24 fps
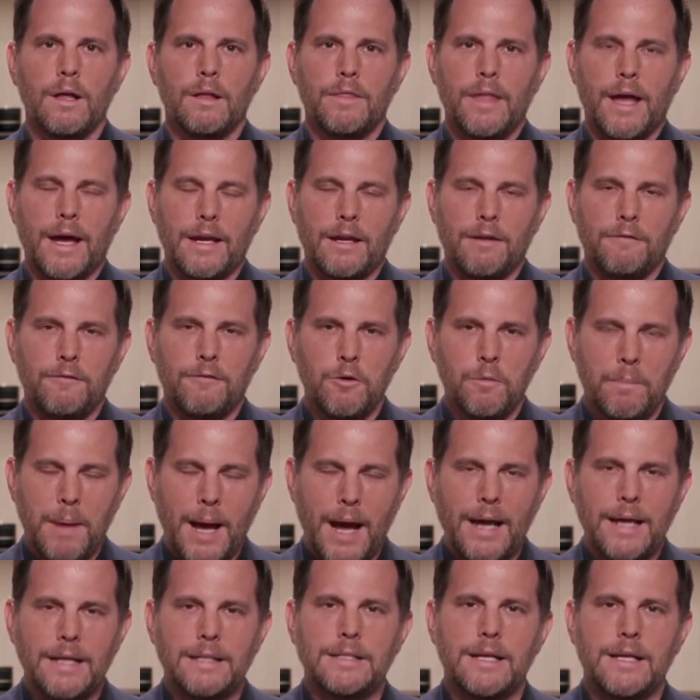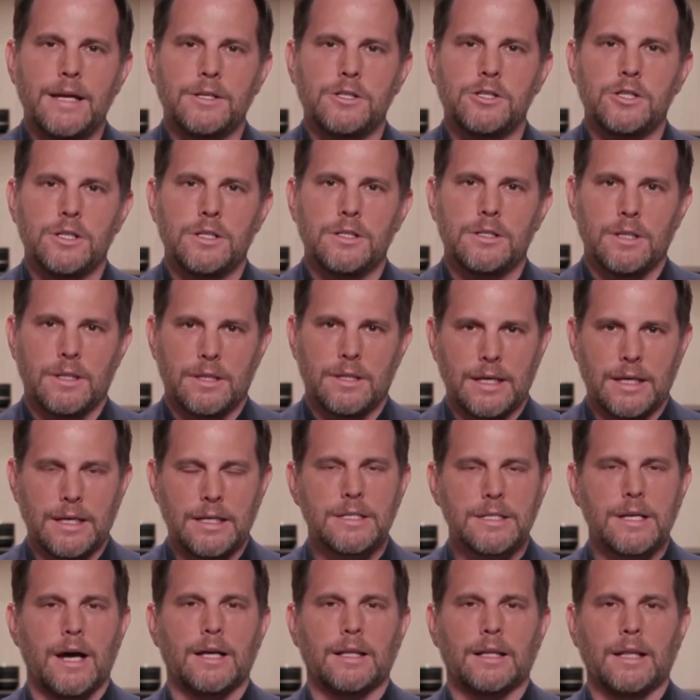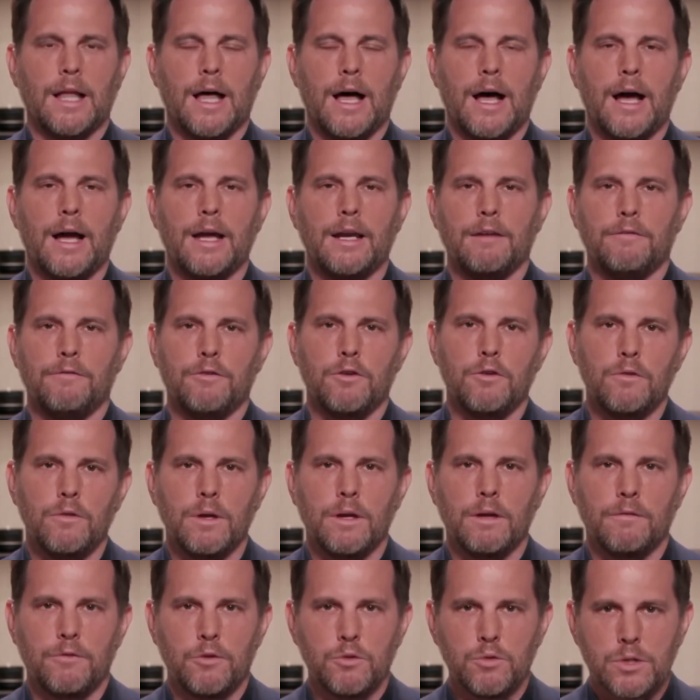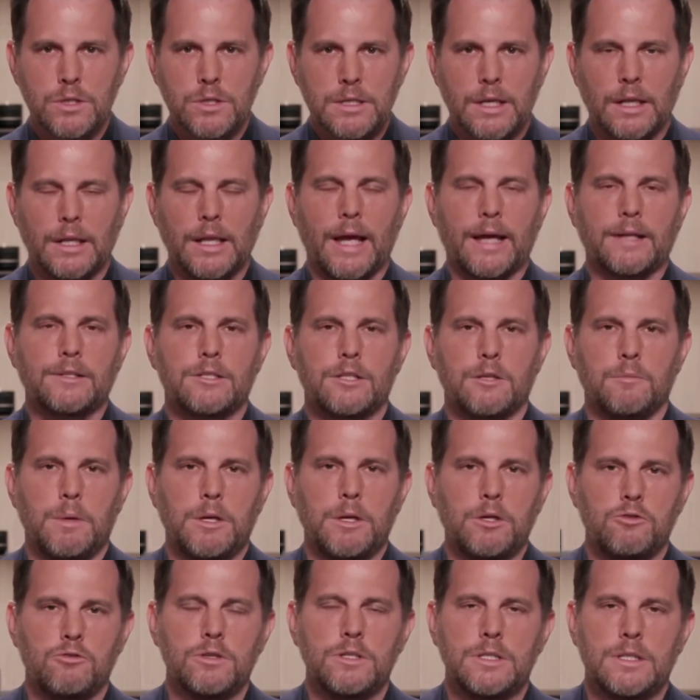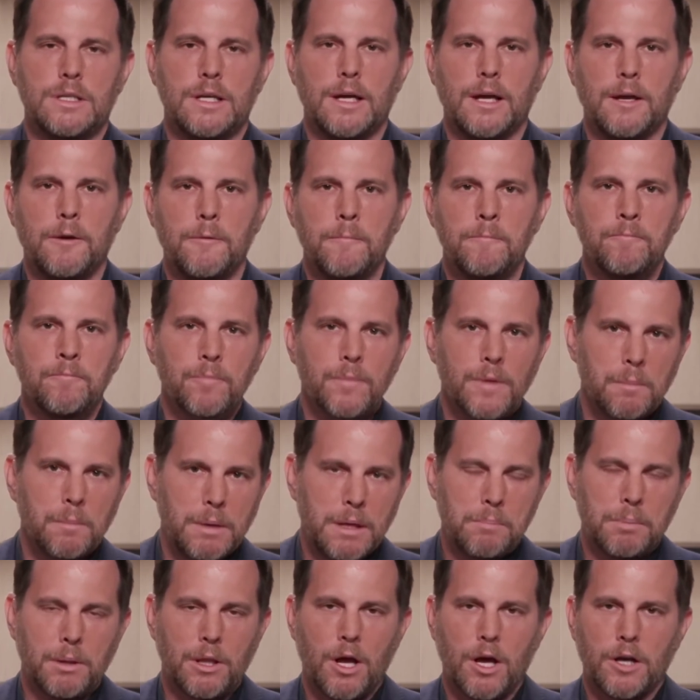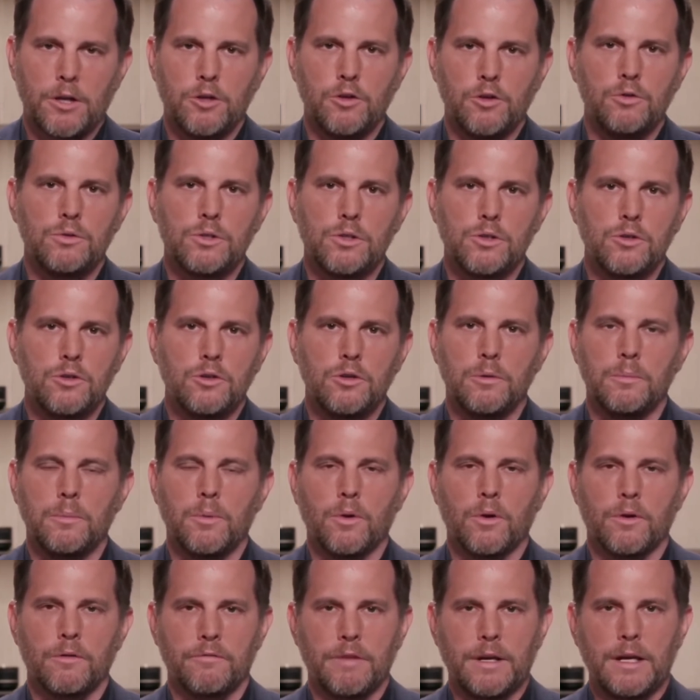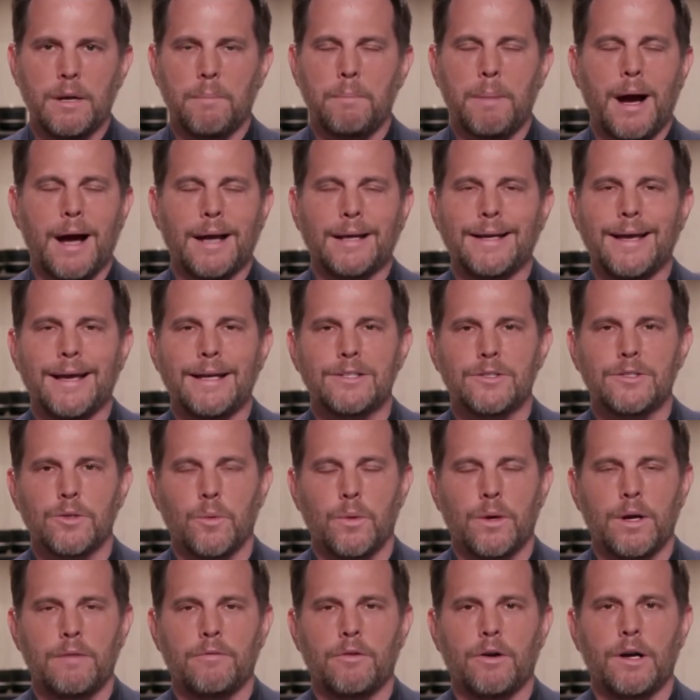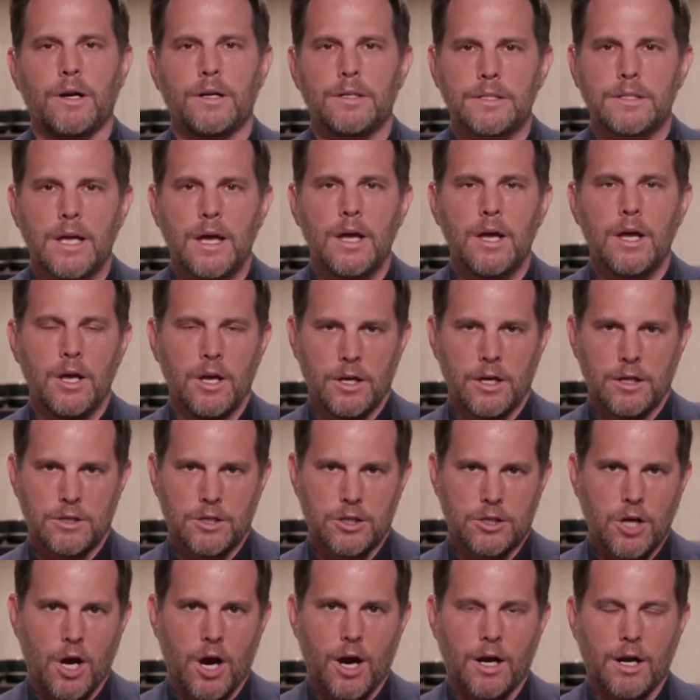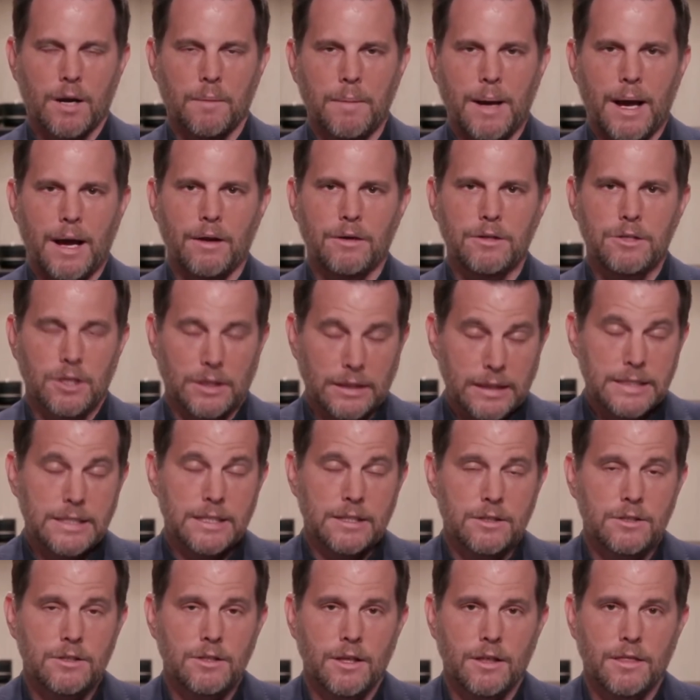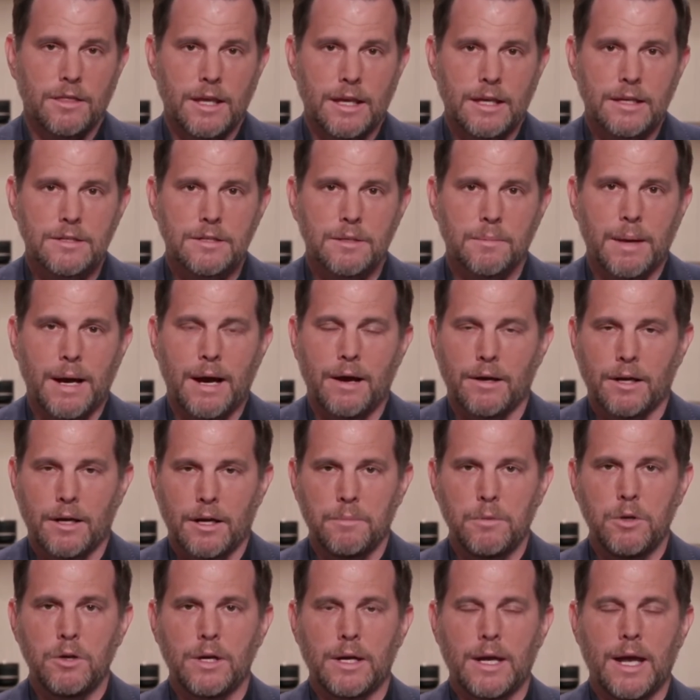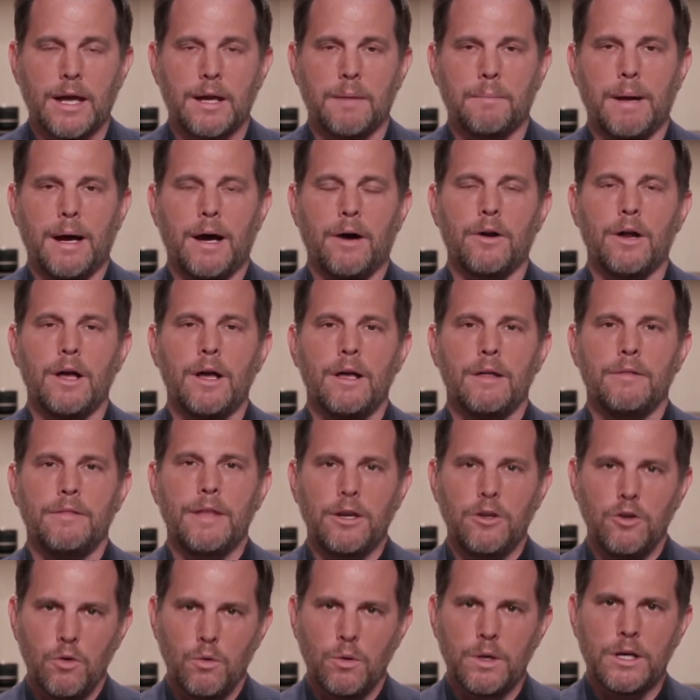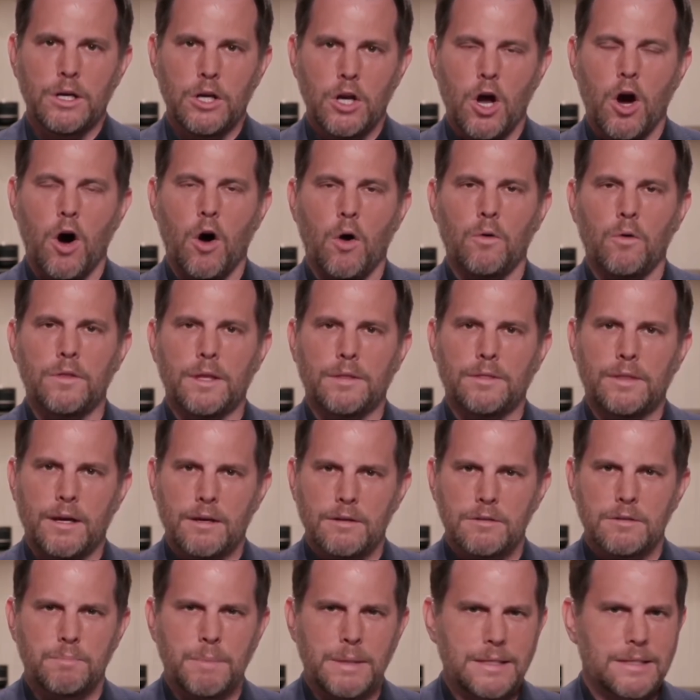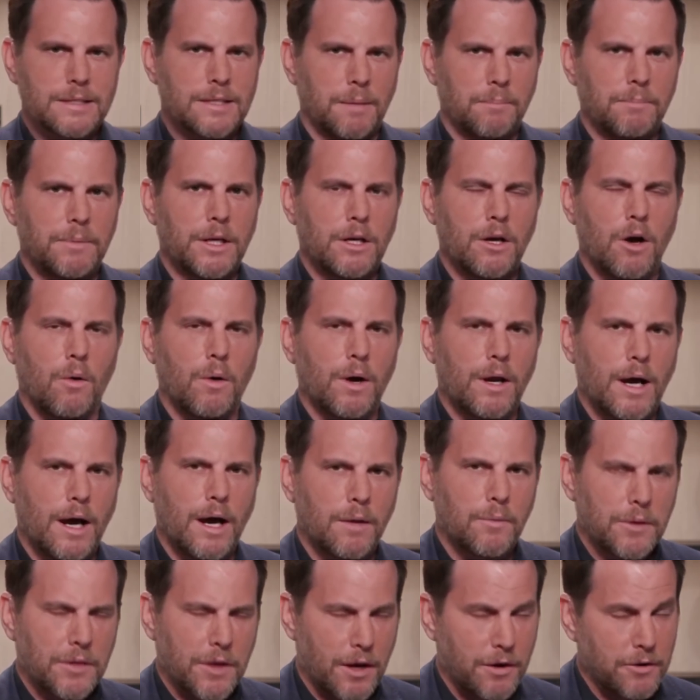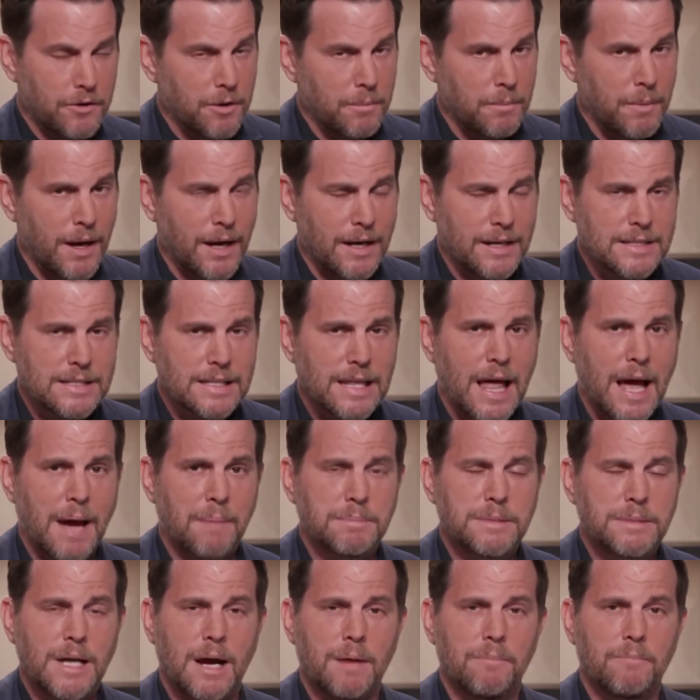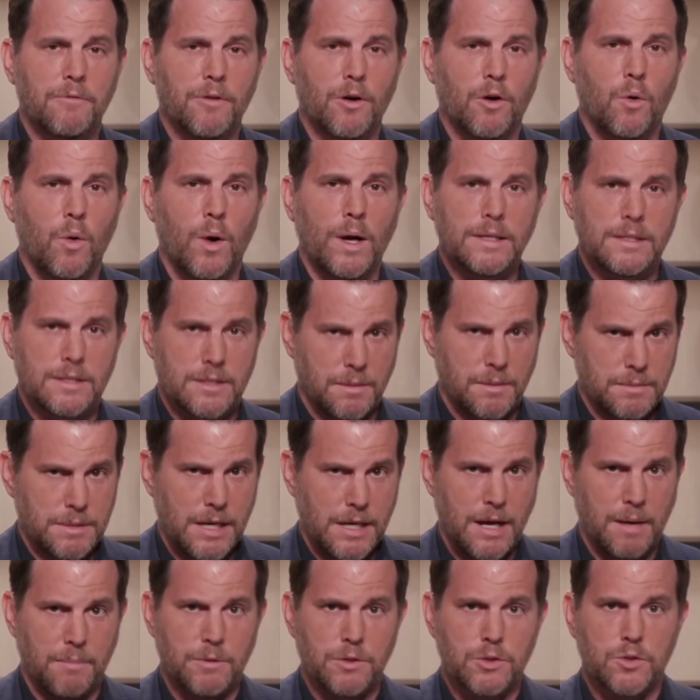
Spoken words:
That if you pay attention to things online, if you select some interesting people on YouTube or via podcast or whatever else to talk about, to listen to things about and communicate about, then you would know that there's been something going on with Hunter Biden's laptop for quite some time.